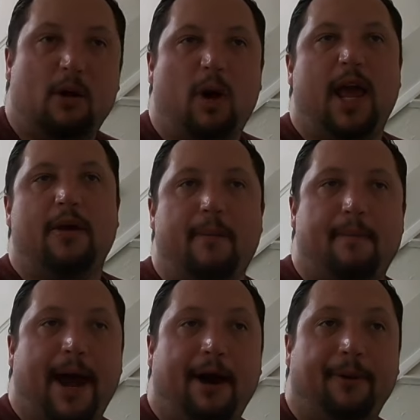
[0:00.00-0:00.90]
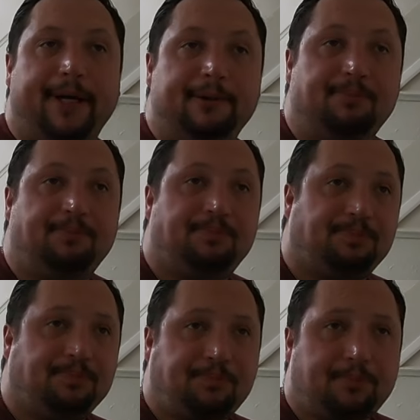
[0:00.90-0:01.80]
we're in power,
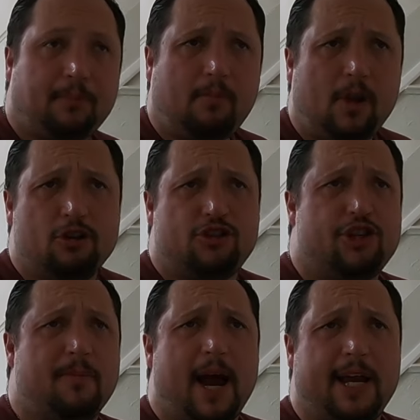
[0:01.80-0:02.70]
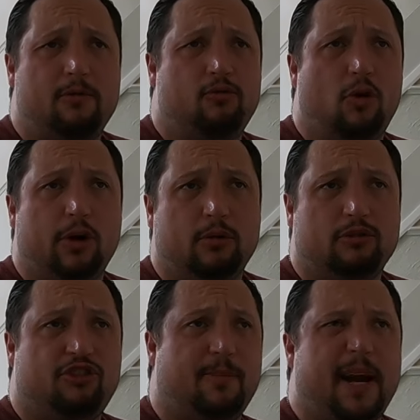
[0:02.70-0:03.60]
us Germanic royals,
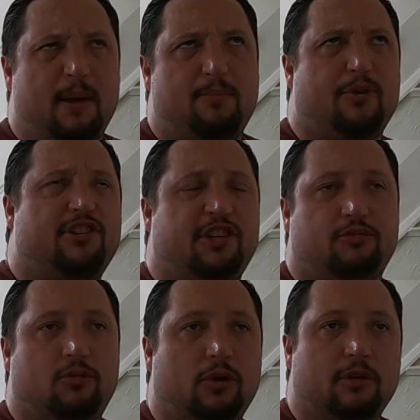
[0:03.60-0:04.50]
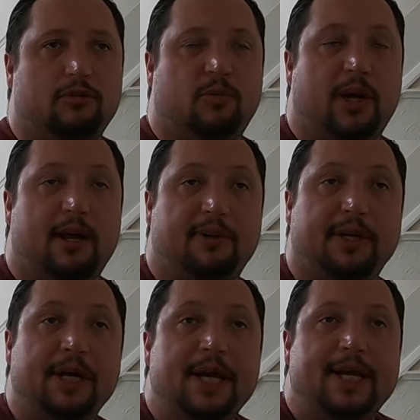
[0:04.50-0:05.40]
Germanic British royals, whatever.
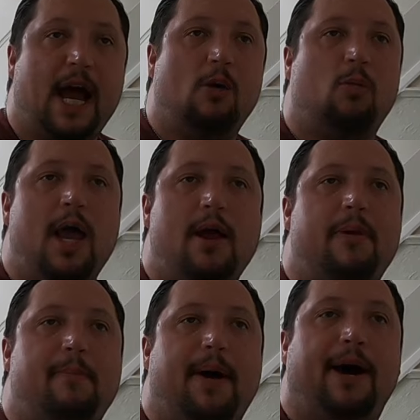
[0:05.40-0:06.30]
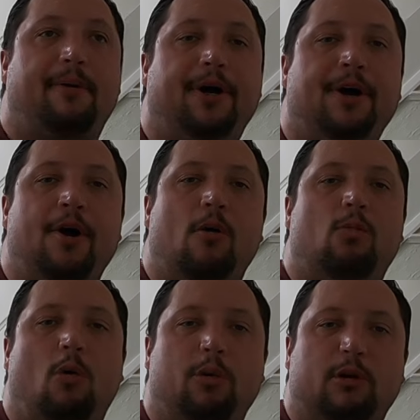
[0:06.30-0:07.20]
Now we're in power.
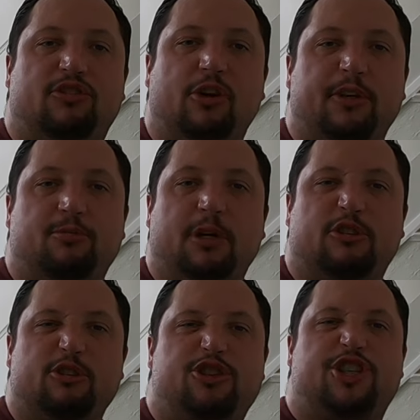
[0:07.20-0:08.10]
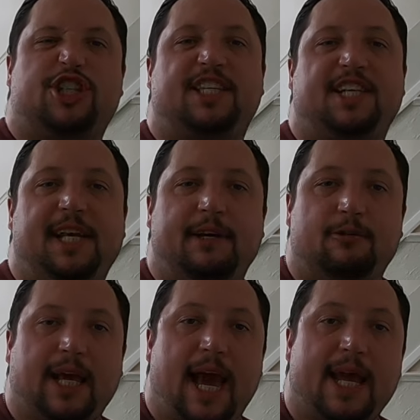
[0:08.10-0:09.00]
What we'll do is we'll do shitty little
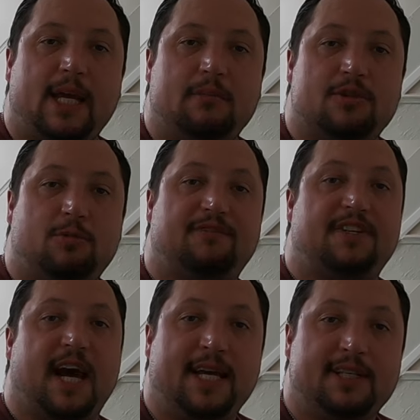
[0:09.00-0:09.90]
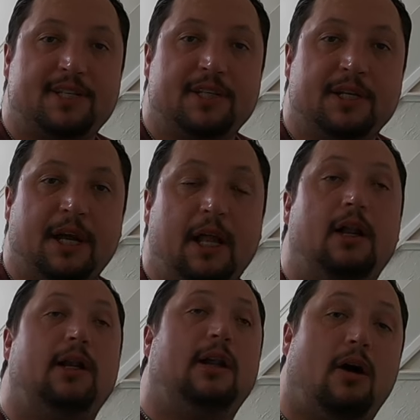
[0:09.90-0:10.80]
games with dates
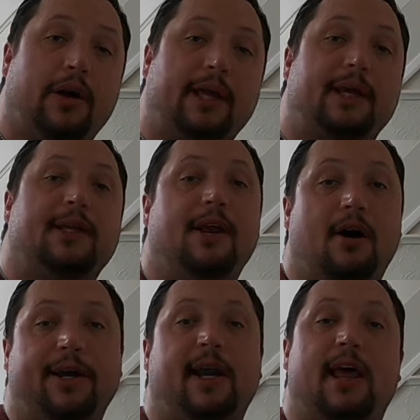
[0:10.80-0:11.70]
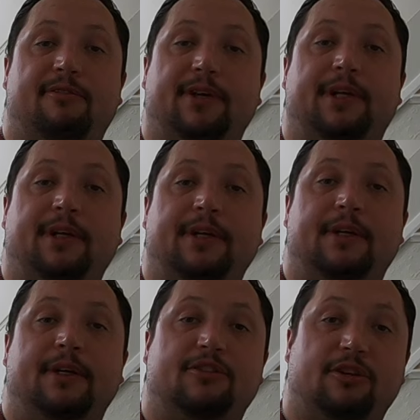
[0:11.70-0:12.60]
like 9-11,
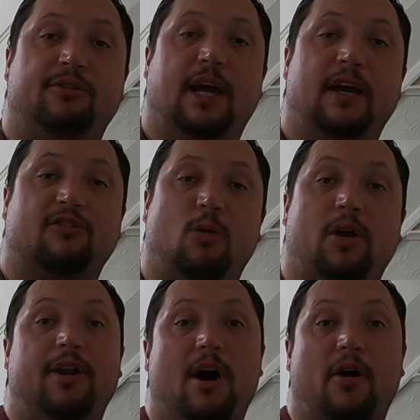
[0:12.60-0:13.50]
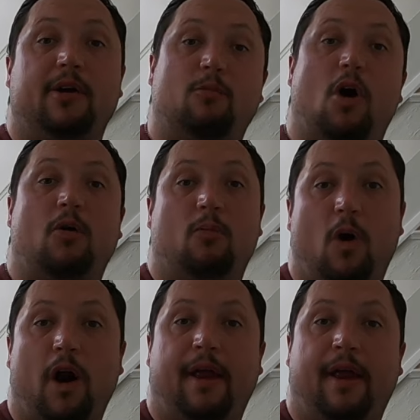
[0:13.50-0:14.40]
2001, 9-11.